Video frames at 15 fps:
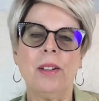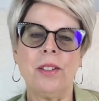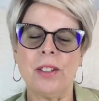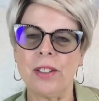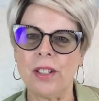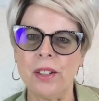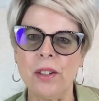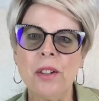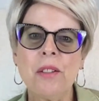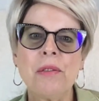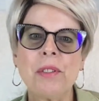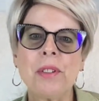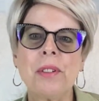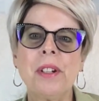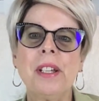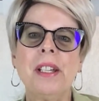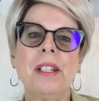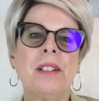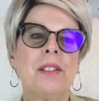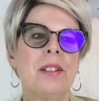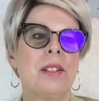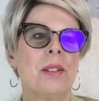just get over
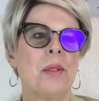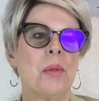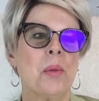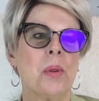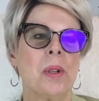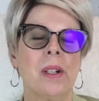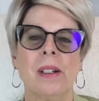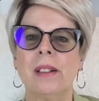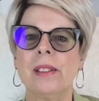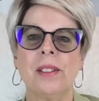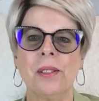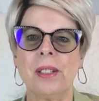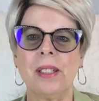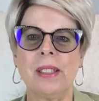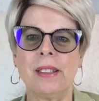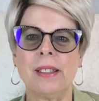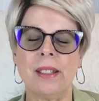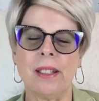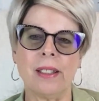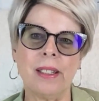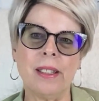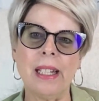it, or don't get
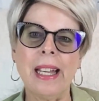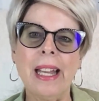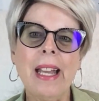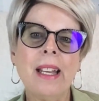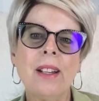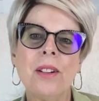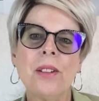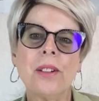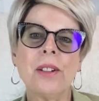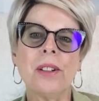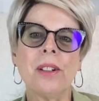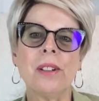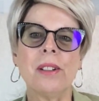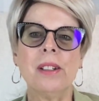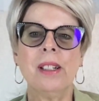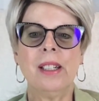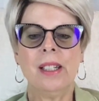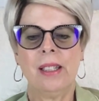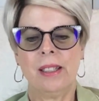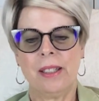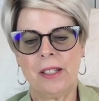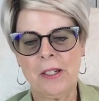stuck in the anger.
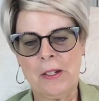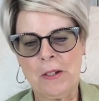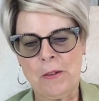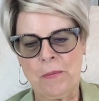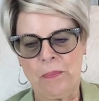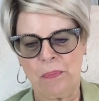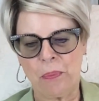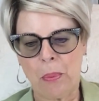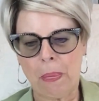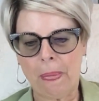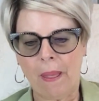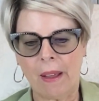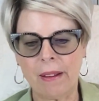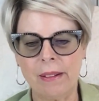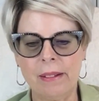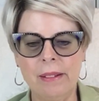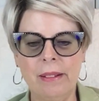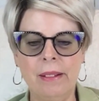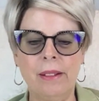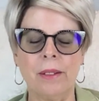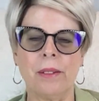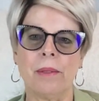Um,
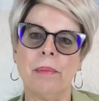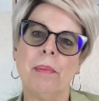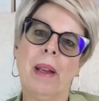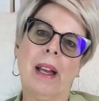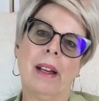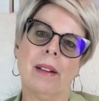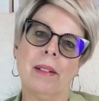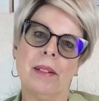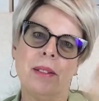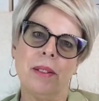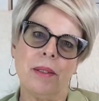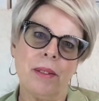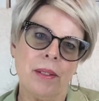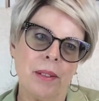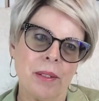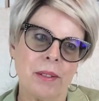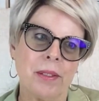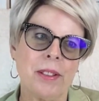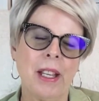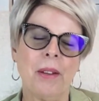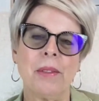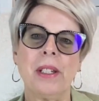you're
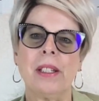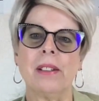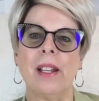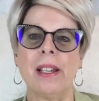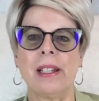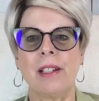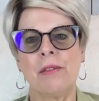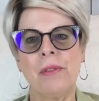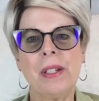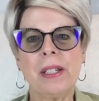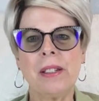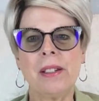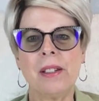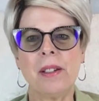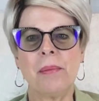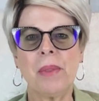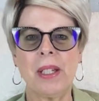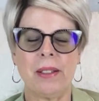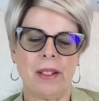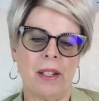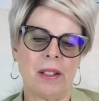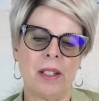sounding like a victim.
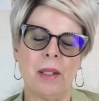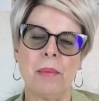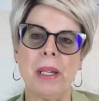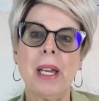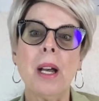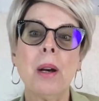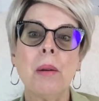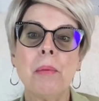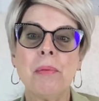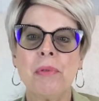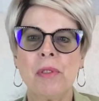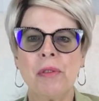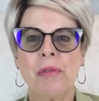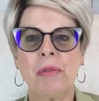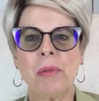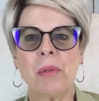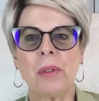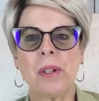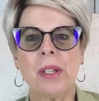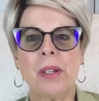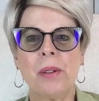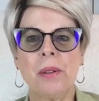That's not going to be helpful
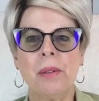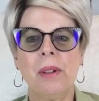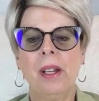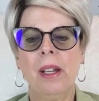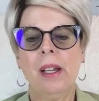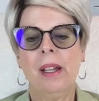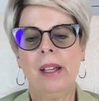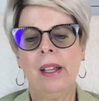for you.